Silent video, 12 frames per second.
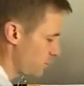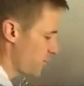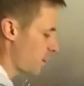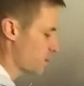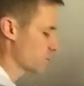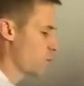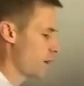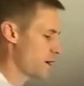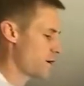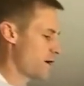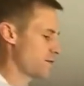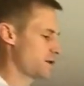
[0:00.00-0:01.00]
falls
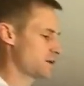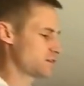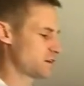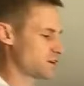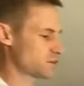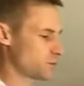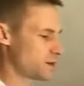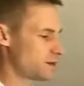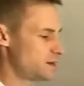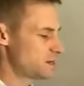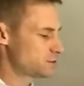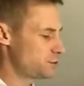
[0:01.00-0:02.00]
where on the assessment
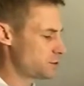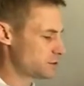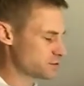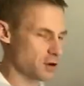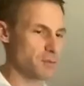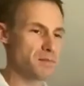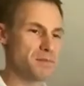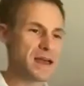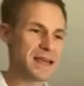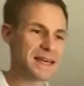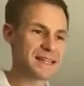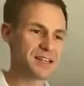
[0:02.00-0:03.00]
so you can start
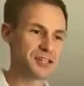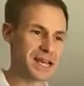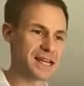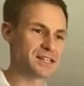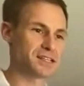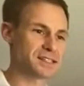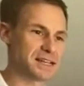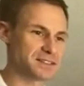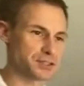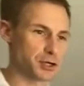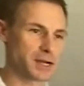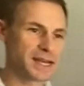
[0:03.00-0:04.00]
making the changes
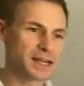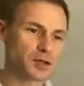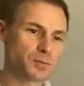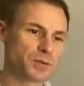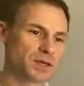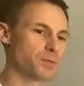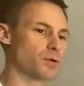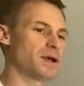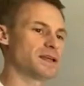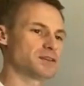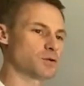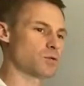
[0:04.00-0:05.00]
necessary, getting people
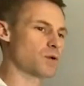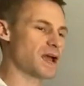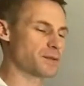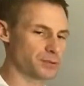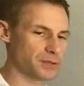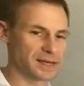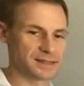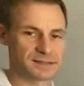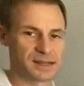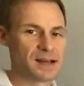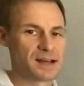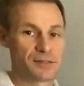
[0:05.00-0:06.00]
in the right
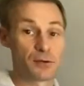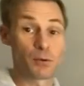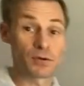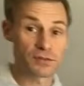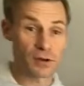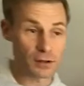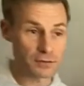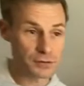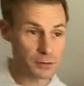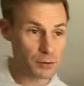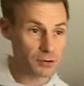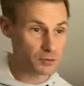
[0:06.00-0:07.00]
place. The results
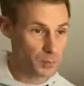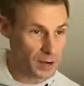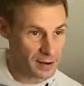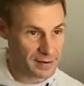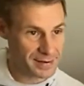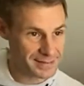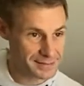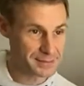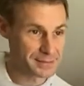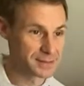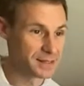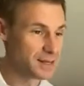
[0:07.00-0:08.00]
you'll
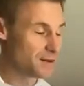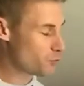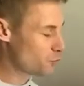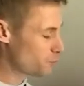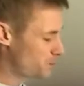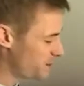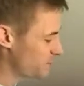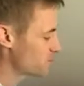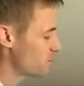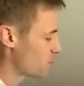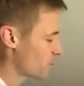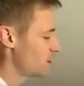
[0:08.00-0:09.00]
experience will be
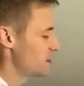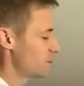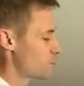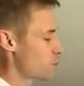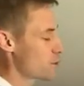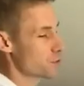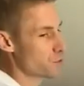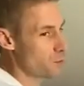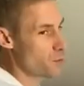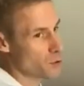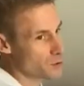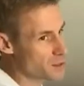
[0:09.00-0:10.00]
worth
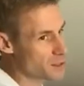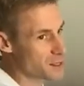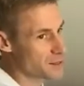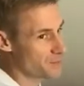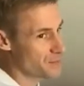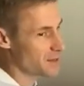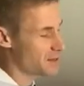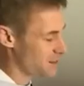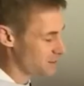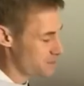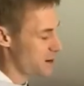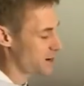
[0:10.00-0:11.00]
more than
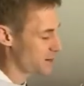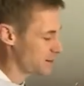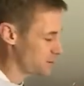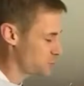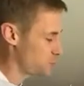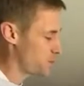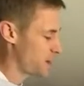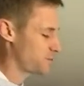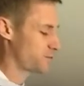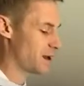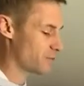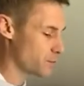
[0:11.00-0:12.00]
the money that you paid
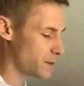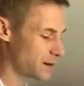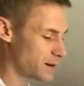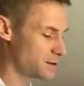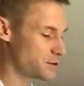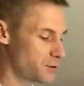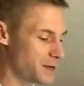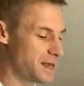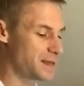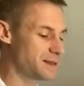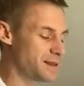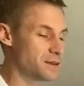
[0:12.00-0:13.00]
for everybody to do it.
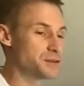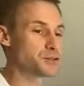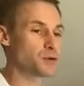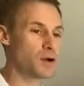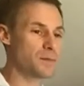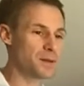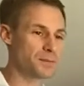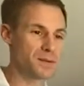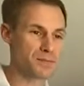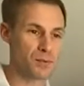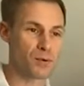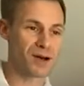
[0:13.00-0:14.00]
And the enjoyment
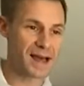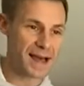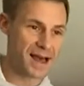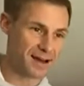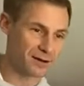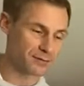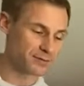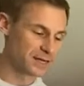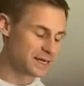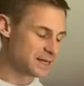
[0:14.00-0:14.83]
people will have